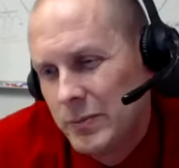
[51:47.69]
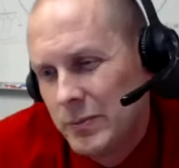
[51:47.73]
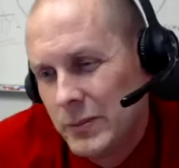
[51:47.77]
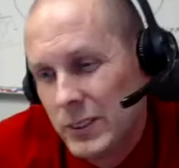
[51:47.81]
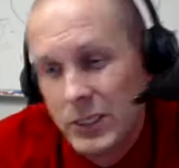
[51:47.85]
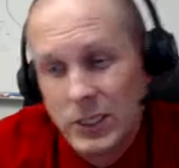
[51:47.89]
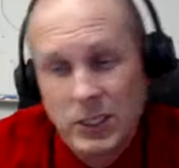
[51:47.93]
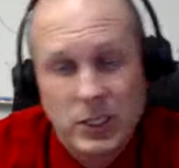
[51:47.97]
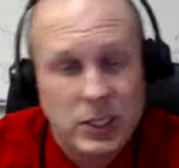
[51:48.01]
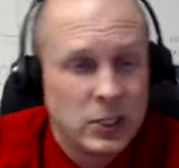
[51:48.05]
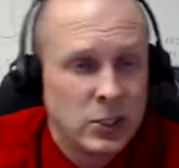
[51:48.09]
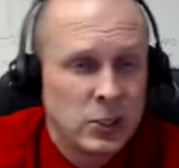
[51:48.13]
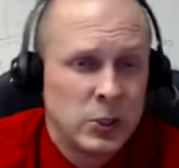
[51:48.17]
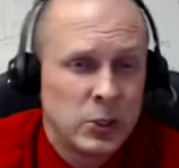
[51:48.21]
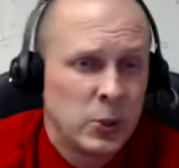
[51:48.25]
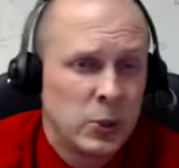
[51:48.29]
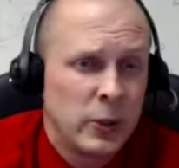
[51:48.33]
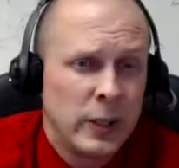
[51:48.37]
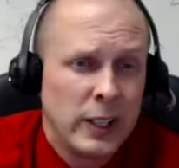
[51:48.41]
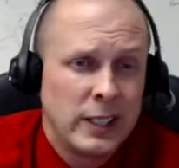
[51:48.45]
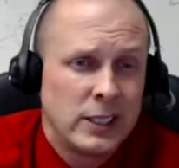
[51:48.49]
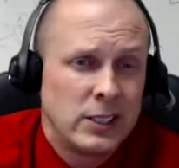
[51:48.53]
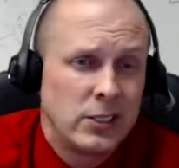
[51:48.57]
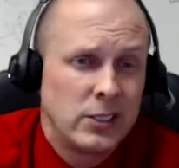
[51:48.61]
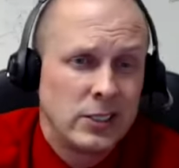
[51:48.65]
just their
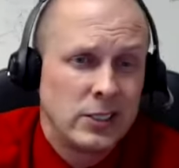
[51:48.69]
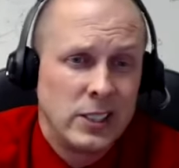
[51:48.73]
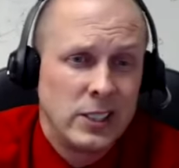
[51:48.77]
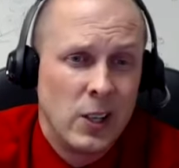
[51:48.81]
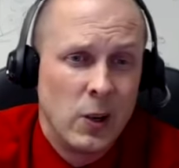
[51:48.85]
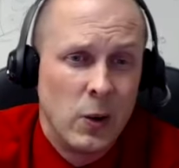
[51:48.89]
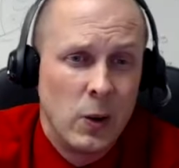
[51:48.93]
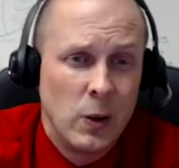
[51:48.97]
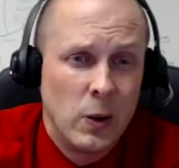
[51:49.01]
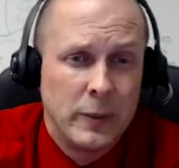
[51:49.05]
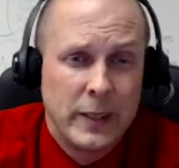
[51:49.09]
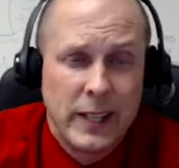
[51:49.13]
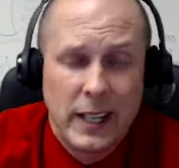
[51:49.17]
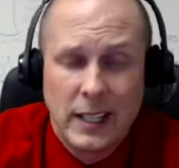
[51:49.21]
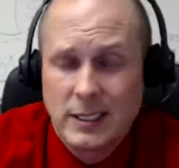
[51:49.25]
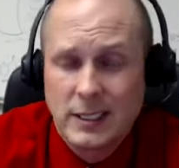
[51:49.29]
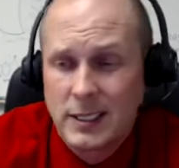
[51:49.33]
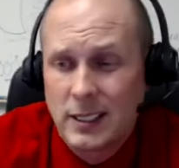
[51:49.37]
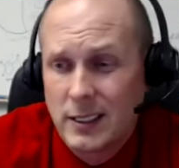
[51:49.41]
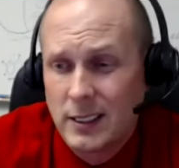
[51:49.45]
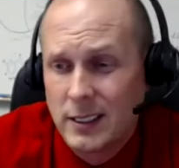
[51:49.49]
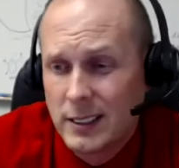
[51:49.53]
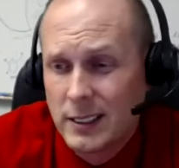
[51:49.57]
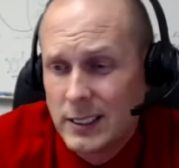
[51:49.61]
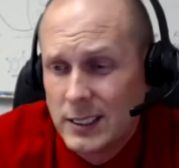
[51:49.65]
short answer is no. I'm
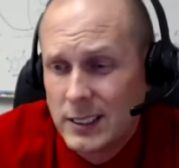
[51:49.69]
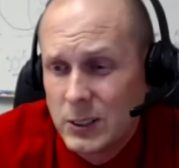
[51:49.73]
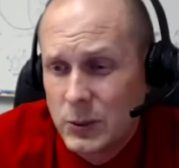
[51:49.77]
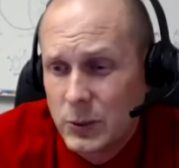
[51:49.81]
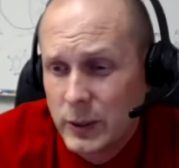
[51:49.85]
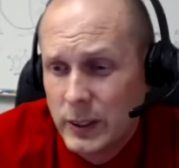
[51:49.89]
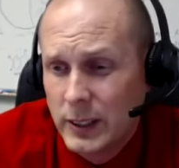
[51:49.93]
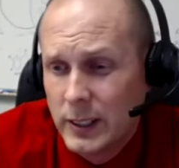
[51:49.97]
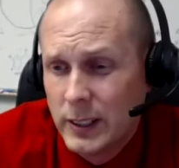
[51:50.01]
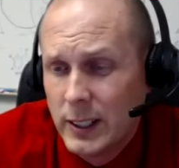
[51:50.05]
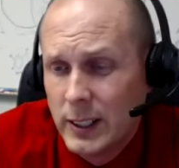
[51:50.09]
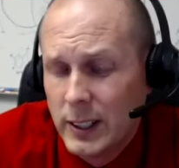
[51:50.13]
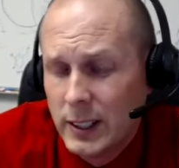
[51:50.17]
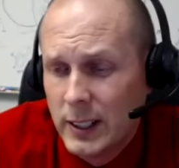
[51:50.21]
guessing on this one.